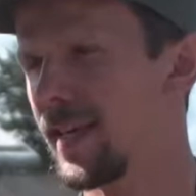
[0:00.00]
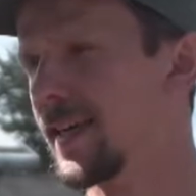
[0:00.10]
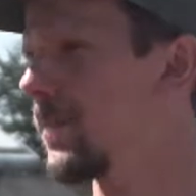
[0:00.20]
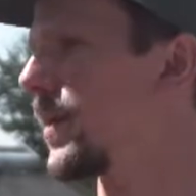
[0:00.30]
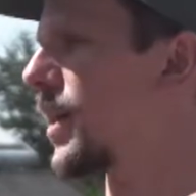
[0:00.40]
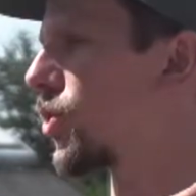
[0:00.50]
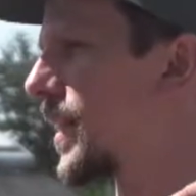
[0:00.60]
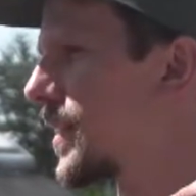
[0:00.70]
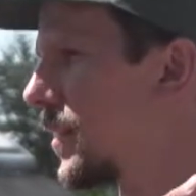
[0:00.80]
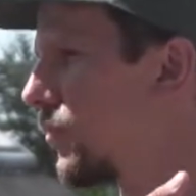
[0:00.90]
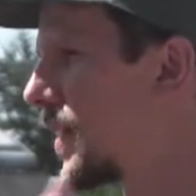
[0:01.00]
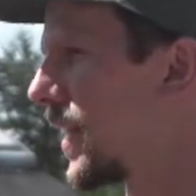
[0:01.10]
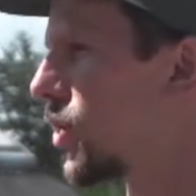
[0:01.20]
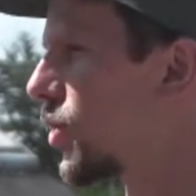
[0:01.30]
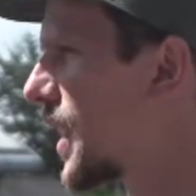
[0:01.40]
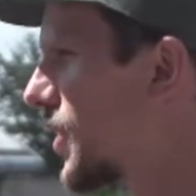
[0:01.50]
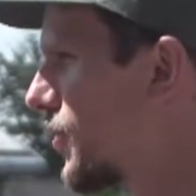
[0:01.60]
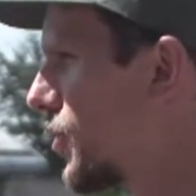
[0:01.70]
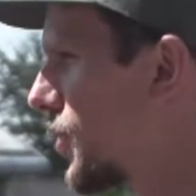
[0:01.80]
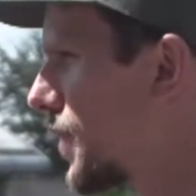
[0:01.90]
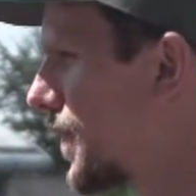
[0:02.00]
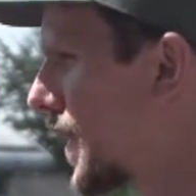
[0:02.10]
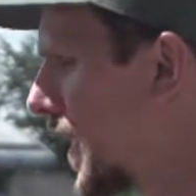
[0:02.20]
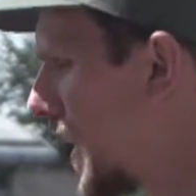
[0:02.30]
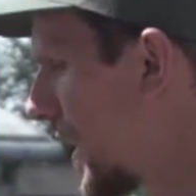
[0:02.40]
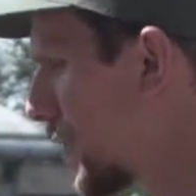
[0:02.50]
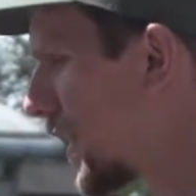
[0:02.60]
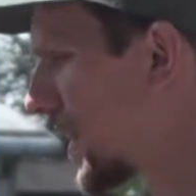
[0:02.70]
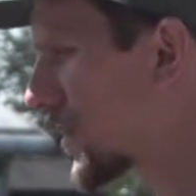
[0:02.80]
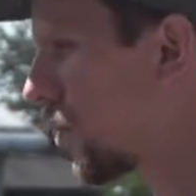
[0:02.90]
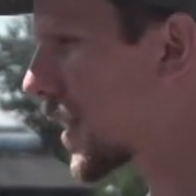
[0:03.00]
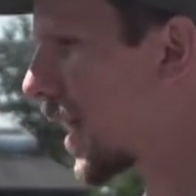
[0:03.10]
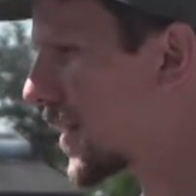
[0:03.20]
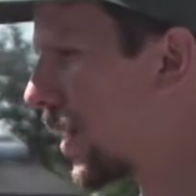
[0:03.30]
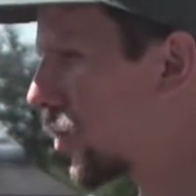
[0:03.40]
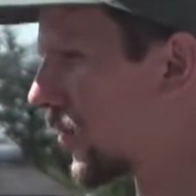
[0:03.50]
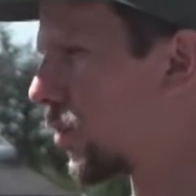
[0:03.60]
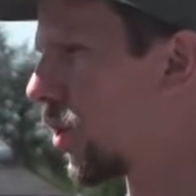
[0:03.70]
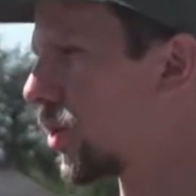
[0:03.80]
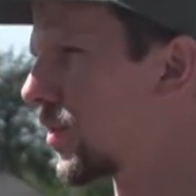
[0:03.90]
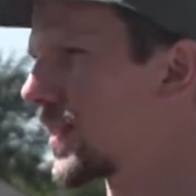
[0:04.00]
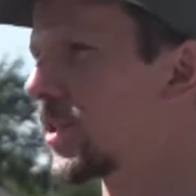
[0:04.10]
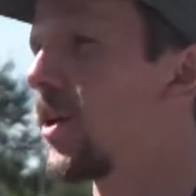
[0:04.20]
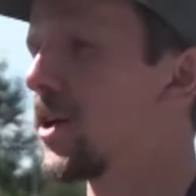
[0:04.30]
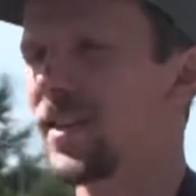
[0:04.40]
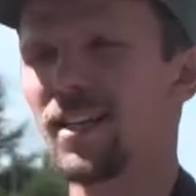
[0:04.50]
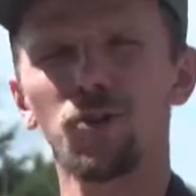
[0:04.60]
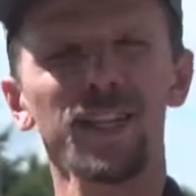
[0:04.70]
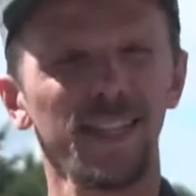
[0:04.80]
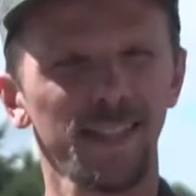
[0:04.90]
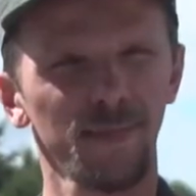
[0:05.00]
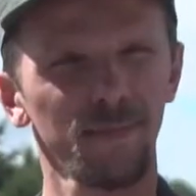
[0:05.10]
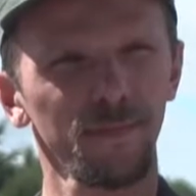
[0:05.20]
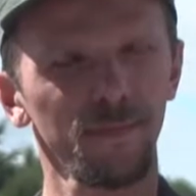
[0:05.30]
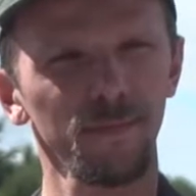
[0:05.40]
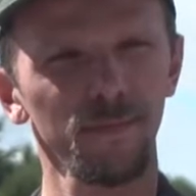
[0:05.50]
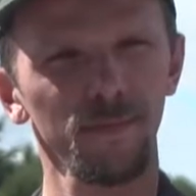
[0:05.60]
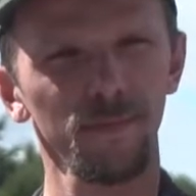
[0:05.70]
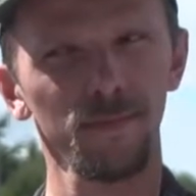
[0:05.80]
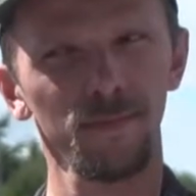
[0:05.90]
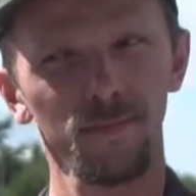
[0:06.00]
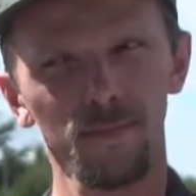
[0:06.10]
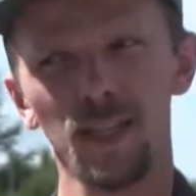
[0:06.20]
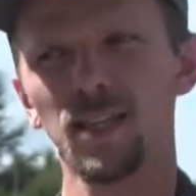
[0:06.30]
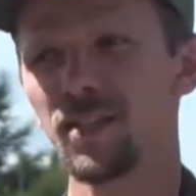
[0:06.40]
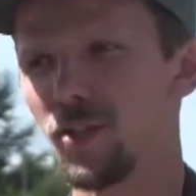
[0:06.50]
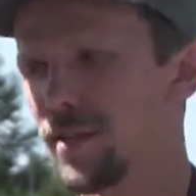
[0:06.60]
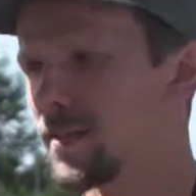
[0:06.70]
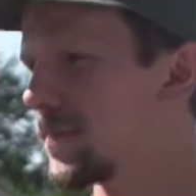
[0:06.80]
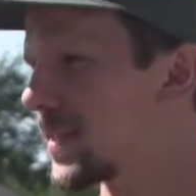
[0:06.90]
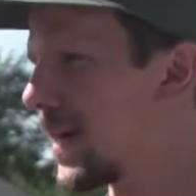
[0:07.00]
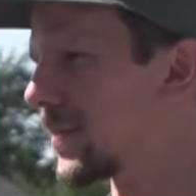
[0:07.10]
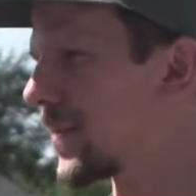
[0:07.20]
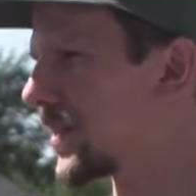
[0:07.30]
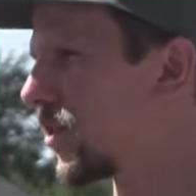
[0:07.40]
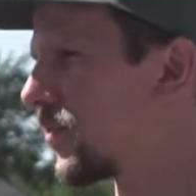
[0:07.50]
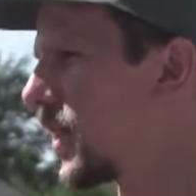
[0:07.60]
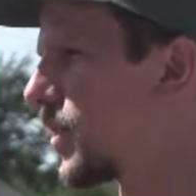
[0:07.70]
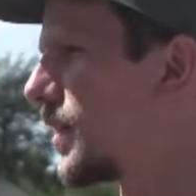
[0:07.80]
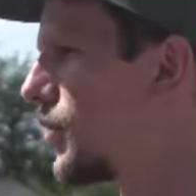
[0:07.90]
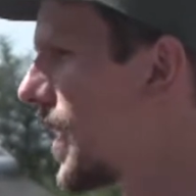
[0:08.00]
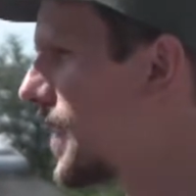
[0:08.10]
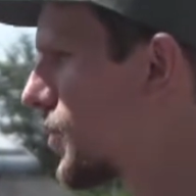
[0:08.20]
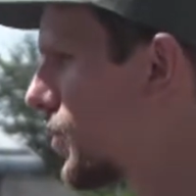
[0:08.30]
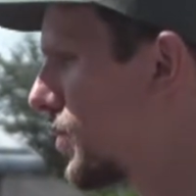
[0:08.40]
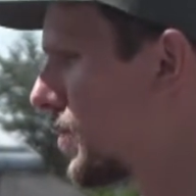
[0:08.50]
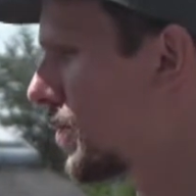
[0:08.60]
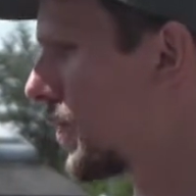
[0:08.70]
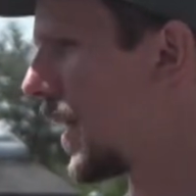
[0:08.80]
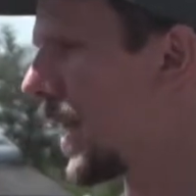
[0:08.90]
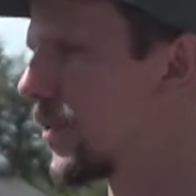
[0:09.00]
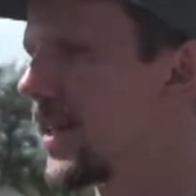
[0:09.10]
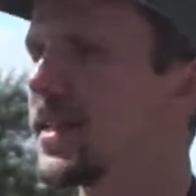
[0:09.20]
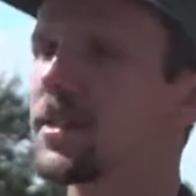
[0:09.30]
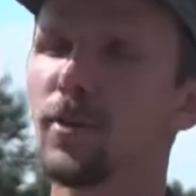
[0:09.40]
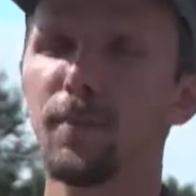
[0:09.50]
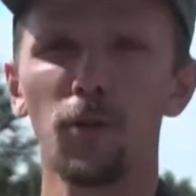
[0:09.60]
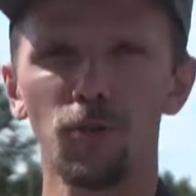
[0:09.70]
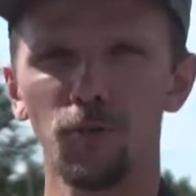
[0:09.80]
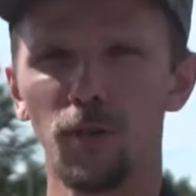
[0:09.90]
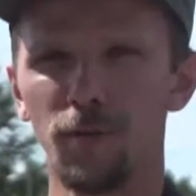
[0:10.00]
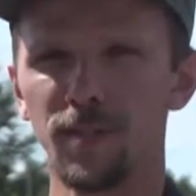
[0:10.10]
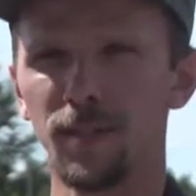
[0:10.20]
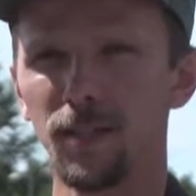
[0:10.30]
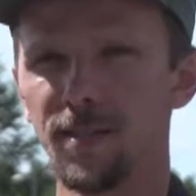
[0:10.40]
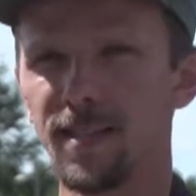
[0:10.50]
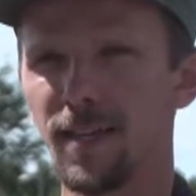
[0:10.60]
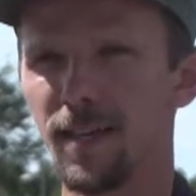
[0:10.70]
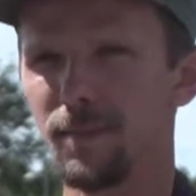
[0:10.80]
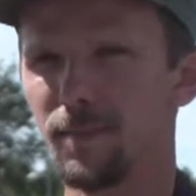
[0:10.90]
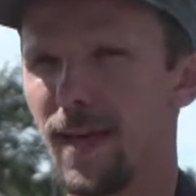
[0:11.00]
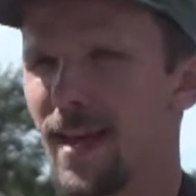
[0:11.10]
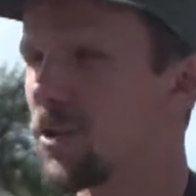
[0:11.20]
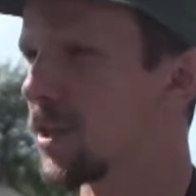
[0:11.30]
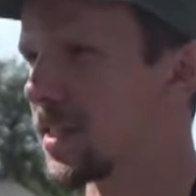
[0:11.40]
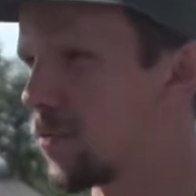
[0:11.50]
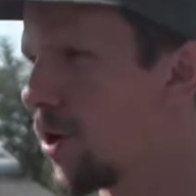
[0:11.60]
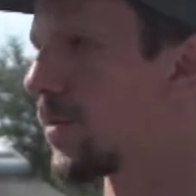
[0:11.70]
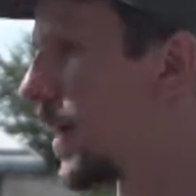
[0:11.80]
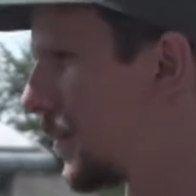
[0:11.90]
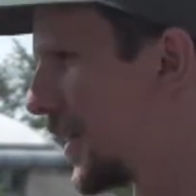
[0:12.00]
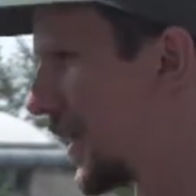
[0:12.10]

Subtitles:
they can be aggressive when they don't get food. And when a swan comes out of the water, it's taller than your kids. So it's sometimes not very wise to allow the kids to approach too closely, because an angry swan may be